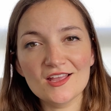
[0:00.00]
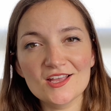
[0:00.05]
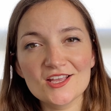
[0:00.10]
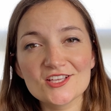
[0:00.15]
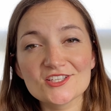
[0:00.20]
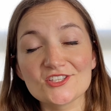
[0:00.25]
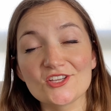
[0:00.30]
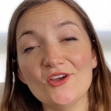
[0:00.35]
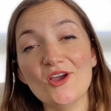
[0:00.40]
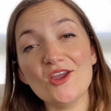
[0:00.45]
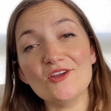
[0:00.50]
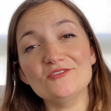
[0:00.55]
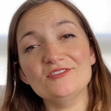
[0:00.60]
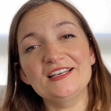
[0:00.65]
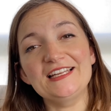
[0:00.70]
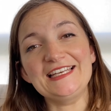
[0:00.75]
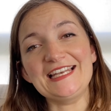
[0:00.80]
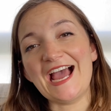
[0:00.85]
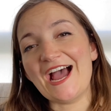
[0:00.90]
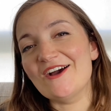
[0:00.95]
So
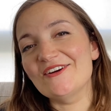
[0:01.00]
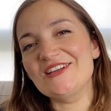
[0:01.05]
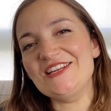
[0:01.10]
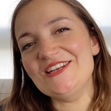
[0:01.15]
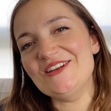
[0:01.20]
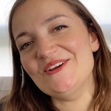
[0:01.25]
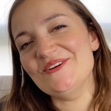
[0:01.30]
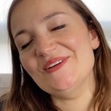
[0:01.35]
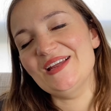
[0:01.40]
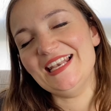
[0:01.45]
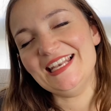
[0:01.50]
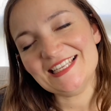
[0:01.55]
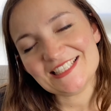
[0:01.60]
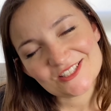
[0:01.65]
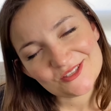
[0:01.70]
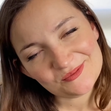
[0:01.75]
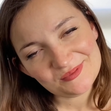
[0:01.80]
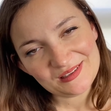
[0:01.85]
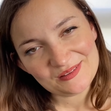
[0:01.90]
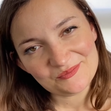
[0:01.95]
hopefully now you know a
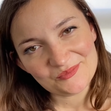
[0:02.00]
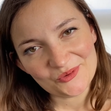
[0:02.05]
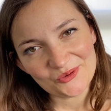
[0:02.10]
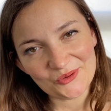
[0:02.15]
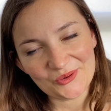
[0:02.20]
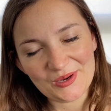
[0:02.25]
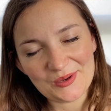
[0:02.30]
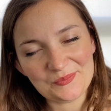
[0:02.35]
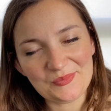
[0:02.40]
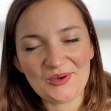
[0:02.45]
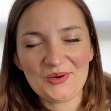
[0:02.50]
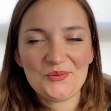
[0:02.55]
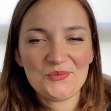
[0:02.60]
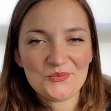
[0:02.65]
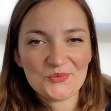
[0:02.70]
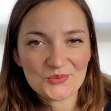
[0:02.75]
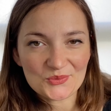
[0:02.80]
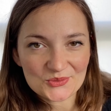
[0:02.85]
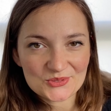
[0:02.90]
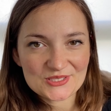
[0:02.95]
little bit more about
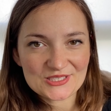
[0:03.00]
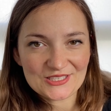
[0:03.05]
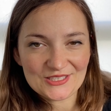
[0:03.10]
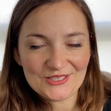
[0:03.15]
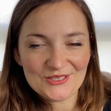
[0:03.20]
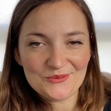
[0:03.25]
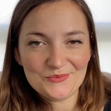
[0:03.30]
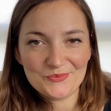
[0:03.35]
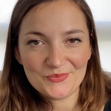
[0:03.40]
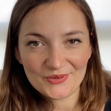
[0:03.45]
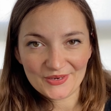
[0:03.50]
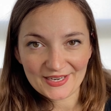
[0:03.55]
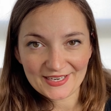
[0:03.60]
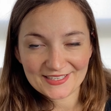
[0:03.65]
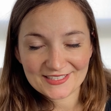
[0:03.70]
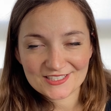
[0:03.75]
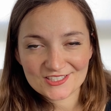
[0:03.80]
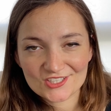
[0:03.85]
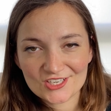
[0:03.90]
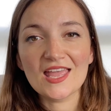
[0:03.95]
Waterloo
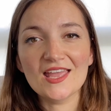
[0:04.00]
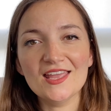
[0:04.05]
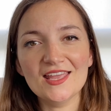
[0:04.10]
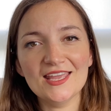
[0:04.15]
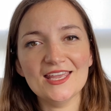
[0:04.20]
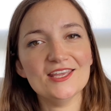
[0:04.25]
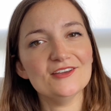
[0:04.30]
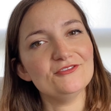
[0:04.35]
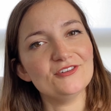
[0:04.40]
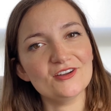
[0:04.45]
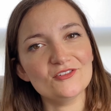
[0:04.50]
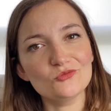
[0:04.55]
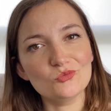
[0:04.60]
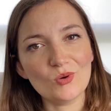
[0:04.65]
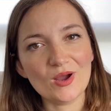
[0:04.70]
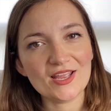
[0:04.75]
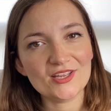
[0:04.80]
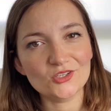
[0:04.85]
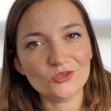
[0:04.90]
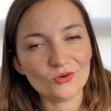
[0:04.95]
Bridge. If I've
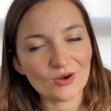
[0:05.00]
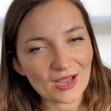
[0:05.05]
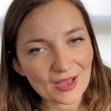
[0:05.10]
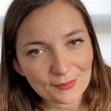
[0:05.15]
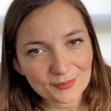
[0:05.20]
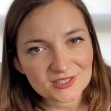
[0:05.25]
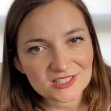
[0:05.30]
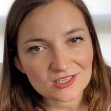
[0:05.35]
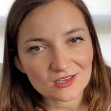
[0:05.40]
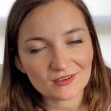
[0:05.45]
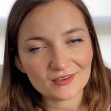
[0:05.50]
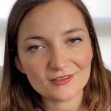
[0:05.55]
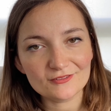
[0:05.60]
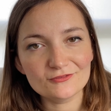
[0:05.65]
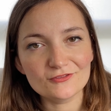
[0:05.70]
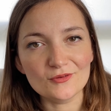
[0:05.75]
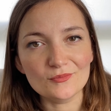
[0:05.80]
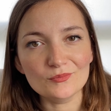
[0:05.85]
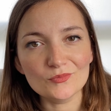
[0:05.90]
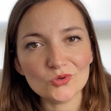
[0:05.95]
whet your appetite
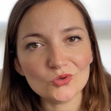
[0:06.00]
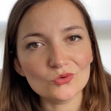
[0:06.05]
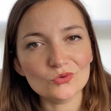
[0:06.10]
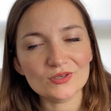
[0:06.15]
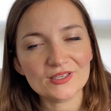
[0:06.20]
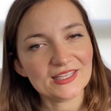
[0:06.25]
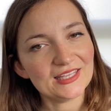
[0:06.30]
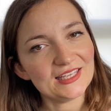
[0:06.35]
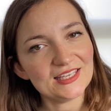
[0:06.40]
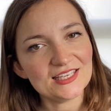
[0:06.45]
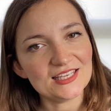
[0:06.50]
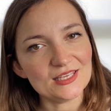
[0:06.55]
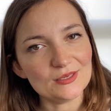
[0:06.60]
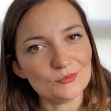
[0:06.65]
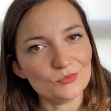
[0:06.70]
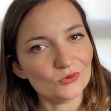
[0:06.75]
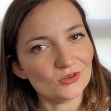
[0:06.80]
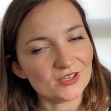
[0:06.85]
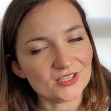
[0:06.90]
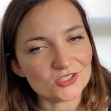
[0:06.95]
for more geeky
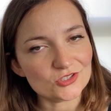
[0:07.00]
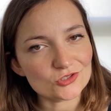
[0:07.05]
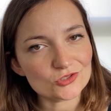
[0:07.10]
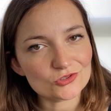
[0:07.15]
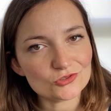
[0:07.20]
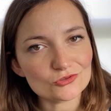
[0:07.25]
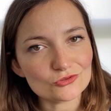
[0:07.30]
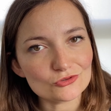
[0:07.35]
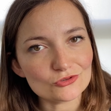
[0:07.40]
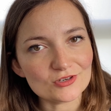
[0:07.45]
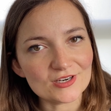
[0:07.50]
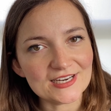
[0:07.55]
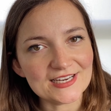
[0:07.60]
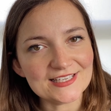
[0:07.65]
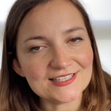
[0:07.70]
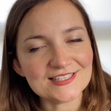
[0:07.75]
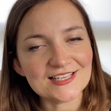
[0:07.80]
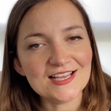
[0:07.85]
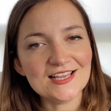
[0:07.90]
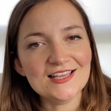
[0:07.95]
bridge
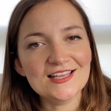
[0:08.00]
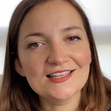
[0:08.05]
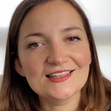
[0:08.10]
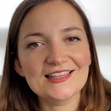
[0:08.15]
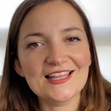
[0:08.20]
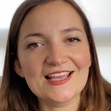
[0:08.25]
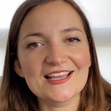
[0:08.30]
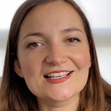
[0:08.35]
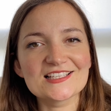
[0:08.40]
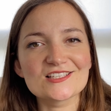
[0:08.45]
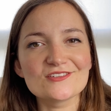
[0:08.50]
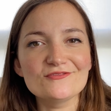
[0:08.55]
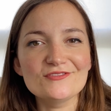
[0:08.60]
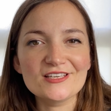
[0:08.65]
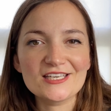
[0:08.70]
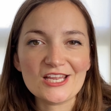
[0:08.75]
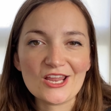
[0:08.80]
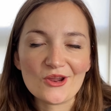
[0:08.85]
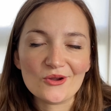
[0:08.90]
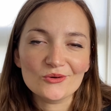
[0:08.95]
stories, there is a
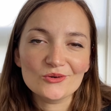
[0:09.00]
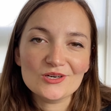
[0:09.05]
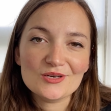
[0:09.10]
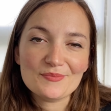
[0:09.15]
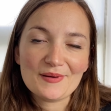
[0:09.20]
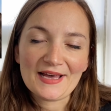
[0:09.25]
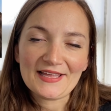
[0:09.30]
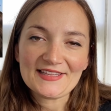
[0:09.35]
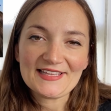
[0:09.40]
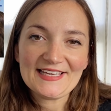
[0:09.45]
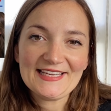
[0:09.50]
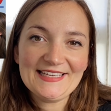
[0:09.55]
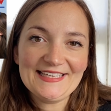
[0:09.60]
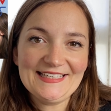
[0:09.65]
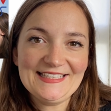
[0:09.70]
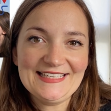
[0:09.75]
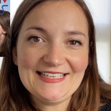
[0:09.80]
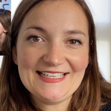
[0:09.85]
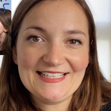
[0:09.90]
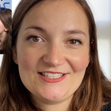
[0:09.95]
video all about the
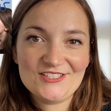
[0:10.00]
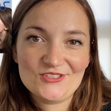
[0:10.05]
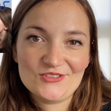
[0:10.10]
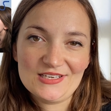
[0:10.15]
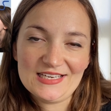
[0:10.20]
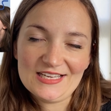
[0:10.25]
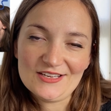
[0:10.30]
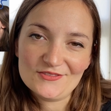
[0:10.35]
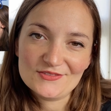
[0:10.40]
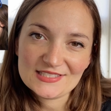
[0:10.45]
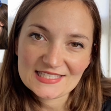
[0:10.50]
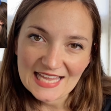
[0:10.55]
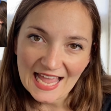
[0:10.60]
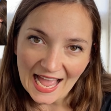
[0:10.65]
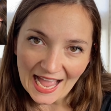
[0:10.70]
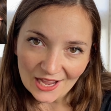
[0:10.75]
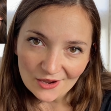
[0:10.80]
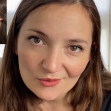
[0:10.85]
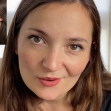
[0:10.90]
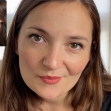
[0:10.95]
hidden history of
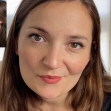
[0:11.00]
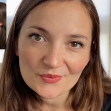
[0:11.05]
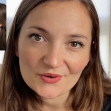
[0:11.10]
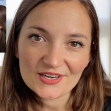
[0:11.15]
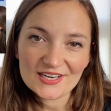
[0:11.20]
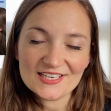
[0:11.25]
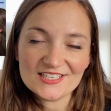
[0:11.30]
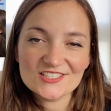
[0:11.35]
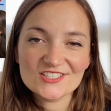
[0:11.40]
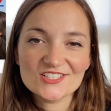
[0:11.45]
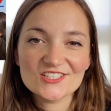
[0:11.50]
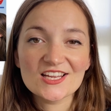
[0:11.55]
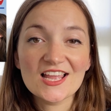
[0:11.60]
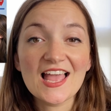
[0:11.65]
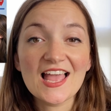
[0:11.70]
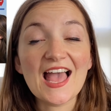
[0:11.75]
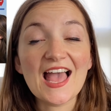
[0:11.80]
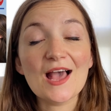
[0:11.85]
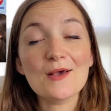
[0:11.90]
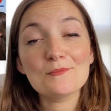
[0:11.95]
Tower Bridge,
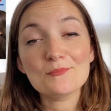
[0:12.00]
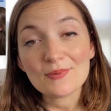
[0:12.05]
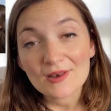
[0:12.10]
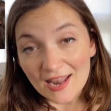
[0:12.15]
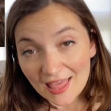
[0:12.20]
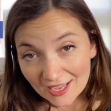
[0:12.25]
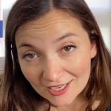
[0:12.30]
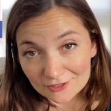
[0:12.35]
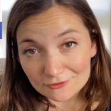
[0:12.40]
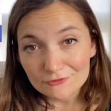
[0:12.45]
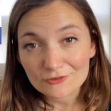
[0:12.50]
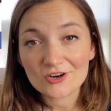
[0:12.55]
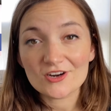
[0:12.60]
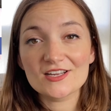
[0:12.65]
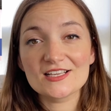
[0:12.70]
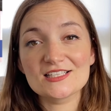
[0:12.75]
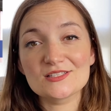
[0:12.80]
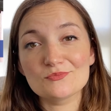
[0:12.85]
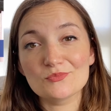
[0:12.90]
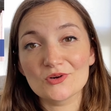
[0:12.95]

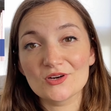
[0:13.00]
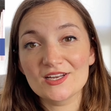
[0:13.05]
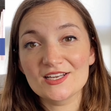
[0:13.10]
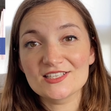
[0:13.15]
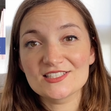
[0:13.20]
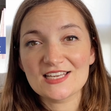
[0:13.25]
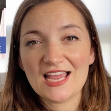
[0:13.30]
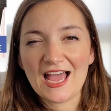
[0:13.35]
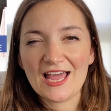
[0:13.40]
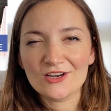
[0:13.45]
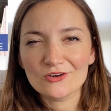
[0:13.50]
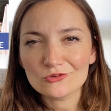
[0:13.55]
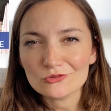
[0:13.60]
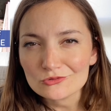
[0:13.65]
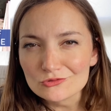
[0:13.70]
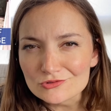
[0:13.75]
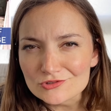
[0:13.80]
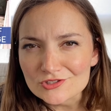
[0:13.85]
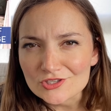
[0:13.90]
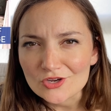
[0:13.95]
Blackfriars Bridge, and
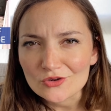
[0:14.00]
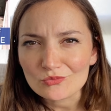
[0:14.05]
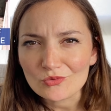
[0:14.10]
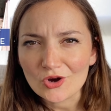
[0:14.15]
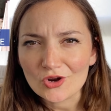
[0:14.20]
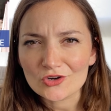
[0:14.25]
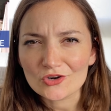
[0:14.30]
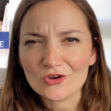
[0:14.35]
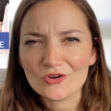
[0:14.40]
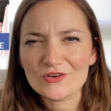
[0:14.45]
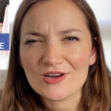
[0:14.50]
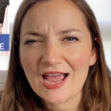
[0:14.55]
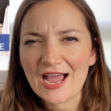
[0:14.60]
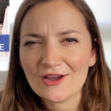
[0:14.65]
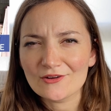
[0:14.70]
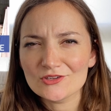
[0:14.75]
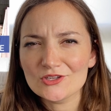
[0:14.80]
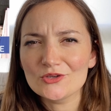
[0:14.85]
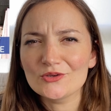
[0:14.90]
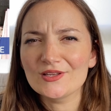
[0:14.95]
also one on how
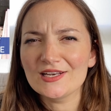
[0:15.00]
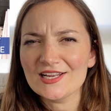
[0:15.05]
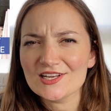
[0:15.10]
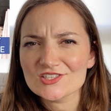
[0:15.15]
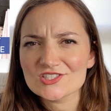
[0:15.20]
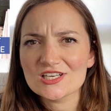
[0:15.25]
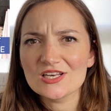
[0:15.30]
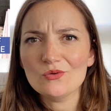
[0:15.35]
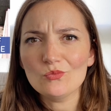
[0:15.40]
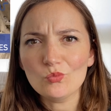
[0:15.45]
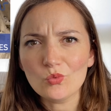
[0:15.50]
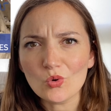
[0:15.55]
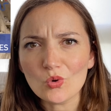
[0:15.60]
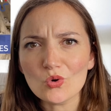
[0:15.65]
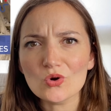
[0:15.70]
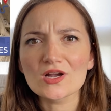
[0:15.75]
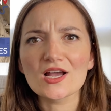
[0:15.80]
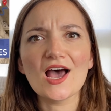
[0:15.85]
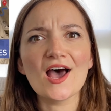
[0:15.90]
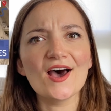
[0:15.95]
you can actually
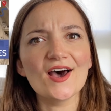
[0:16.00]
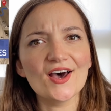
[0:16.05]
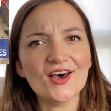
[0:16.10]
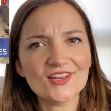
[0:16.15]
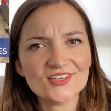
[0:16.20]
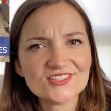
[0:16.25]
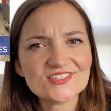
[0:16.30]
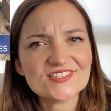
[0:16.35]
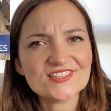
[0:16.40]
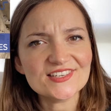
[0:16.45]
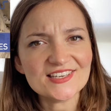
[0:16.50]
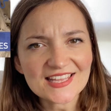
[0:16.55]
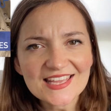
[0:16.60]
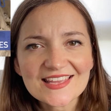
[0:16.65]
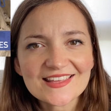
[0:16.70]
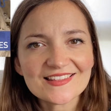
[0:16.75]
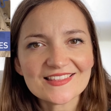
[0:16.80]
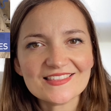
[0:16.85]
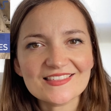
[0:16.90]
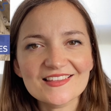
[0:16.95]
walk
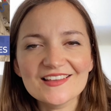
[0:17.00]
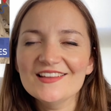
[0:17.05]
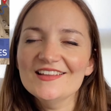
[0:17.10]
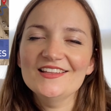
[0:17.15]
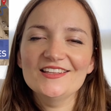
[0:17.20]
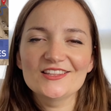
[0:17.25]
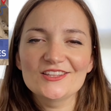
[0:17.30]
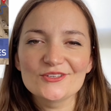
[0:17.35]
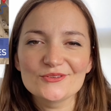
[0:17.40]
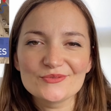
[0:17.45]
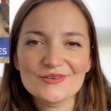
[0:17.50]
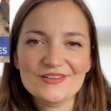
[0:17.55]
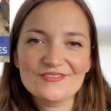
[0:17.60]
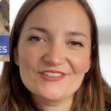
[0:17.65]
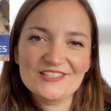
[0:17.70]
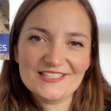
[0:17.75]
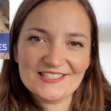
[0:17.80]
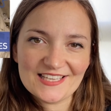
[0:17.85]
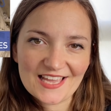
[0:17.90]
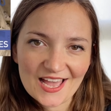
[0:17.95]
underneath the River
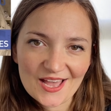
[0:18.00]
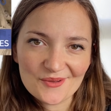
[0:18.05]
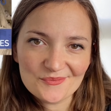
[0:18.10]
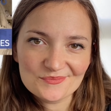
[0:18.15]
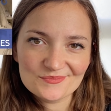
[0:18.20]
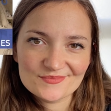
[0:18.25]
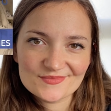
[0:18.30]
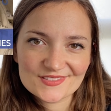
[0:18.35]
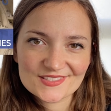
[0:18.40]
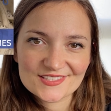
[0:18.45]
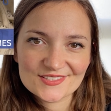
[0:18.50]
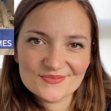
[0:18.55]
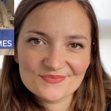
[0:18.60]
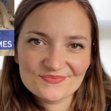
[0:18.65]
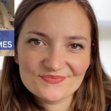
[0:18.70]
Thames.